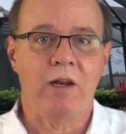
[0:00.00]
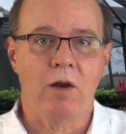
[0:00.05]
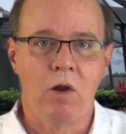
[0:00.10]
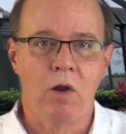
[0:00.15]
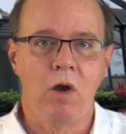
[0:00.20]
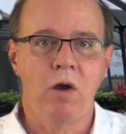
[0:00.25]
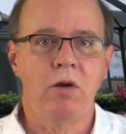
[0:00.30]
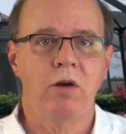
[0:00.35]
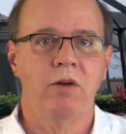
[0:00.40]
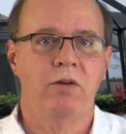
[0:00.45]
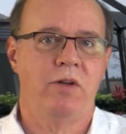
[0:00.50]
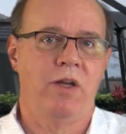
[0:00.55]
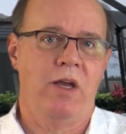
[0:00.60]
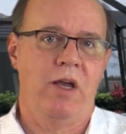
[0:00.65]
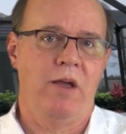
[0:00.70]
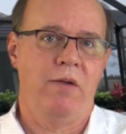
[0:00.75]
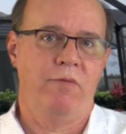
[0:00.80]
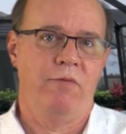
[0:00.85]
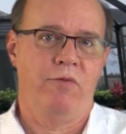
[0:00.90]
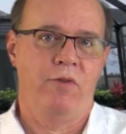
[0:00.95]
longer
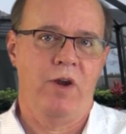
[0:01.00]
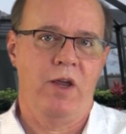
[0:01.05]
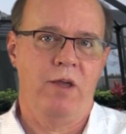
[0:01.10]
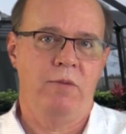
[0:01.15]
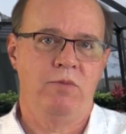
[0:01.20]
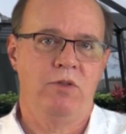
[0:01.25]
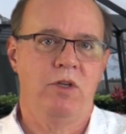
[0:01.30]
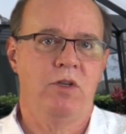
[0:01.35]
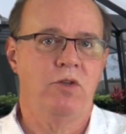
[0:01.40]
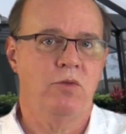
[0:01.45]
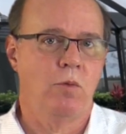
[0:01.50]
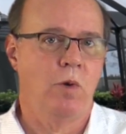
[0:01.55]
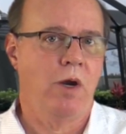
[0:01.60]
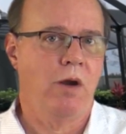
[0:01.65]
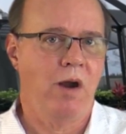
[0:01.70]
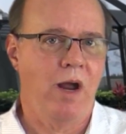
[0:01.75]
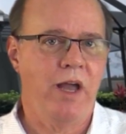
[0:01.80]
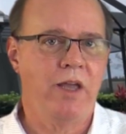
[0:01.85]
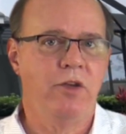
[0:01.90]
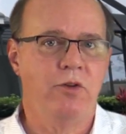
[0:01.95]
time frames is
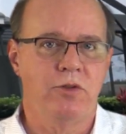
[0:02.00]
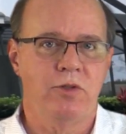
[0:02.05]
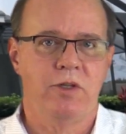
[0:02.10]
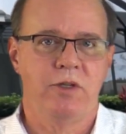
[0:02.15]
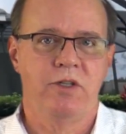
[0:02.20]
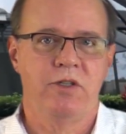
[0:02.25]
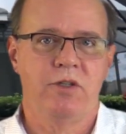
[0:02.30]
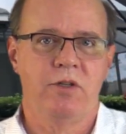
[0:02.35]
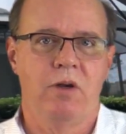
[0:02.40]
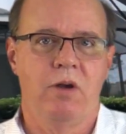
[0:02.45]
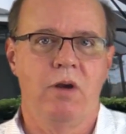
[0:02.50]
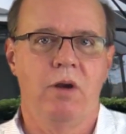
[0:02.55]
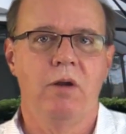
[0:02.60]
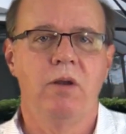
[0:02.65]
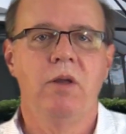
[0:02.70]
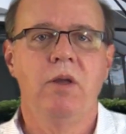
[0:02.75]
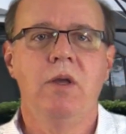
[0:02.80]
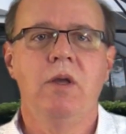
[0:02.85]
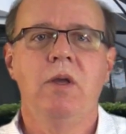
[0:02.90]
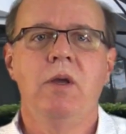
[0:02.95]
where I usually
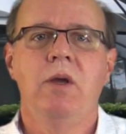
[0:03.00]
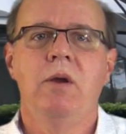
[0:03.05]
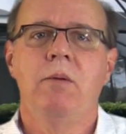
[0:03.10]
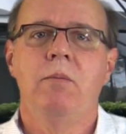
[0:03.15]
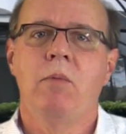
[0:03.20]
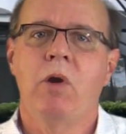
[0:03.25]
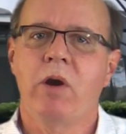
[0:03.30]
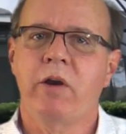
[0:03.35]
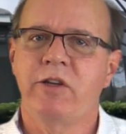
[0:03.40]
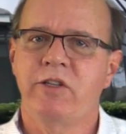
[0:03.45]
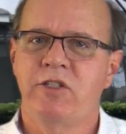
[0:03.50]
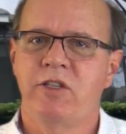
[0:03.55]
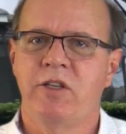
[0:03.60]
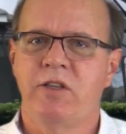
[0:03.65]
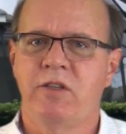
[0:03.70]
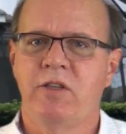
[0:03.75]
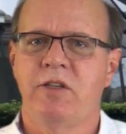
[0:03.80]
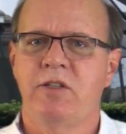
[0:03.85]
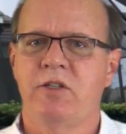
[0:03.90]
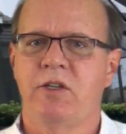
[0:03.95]
start. Market
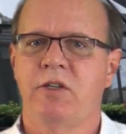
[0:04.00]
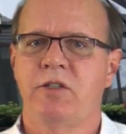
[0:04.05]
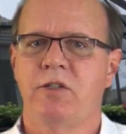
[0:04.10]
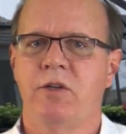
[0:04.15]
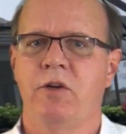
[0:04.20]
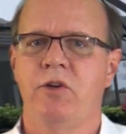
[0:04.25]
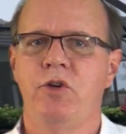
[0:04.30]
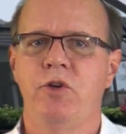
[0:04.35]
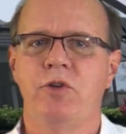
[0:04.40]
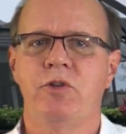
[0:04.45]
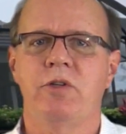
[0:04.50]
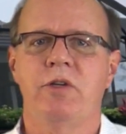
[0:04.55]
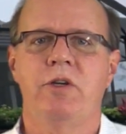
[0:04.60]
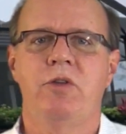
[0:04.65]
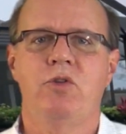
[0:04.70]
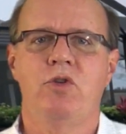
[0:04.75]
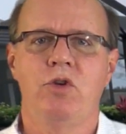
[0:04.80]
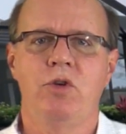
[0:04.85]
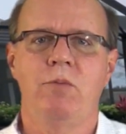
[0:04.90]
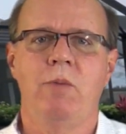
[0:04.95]
statistics are usually
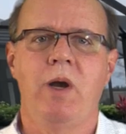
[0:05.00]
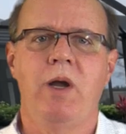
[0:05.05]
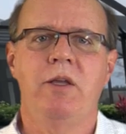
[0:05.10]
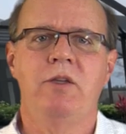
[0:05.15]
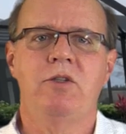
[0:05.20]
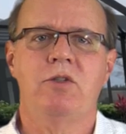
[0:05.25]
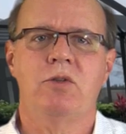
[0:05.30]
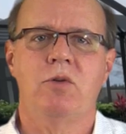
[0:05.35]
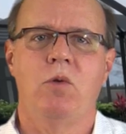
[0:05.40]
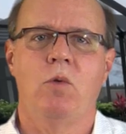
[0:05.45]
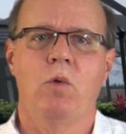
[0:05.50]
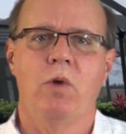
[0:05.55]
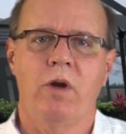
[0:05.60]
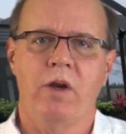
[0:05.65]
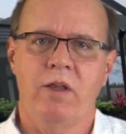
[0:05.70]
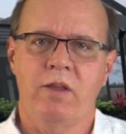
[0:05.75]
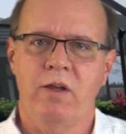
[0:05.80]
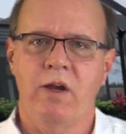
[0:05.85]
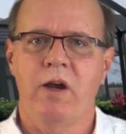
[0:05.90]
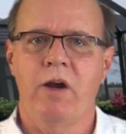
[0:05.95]
2 months or an
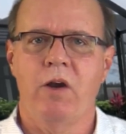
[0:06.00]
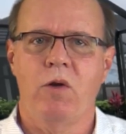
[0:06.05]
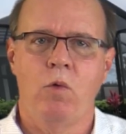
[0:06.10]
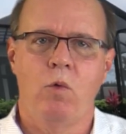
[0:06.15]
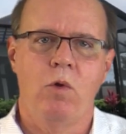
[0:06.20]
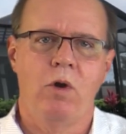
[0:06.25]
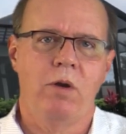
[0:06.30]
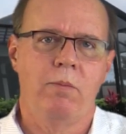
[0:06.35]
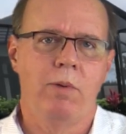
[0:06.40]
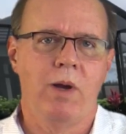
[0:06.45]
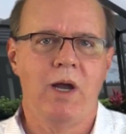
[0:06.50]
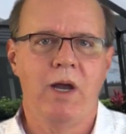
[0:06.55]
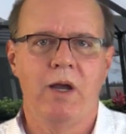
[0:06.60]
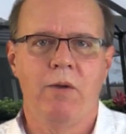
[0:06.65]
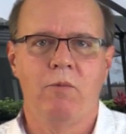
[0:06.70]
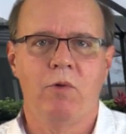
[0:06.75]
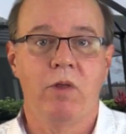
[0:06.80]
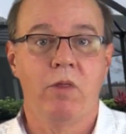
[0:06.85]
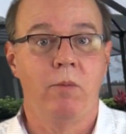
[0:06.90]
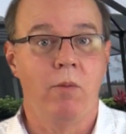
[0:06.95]
entire quarter
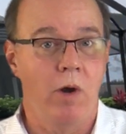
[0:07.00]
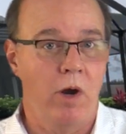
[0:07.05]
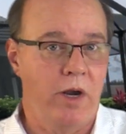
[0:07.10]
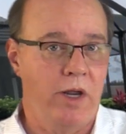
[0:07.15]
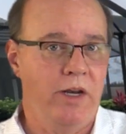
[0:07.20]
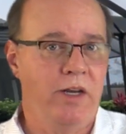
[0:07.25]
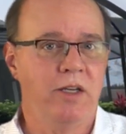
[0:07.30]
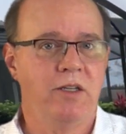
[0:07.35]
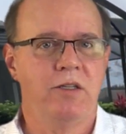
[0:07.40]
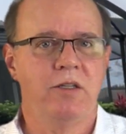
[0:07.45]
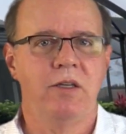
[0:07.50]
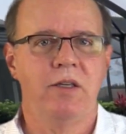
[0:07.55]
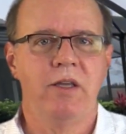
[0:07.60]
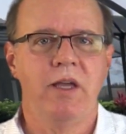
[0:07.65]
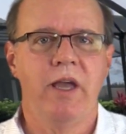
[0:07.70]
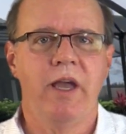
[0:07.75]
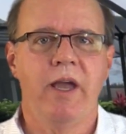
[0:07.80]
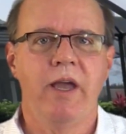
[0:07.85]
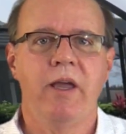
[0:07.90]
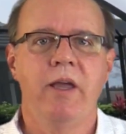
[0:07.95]
behind where the market is
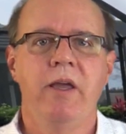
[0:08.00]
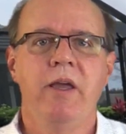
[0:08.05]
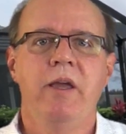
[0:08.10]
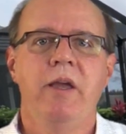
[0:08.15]
today.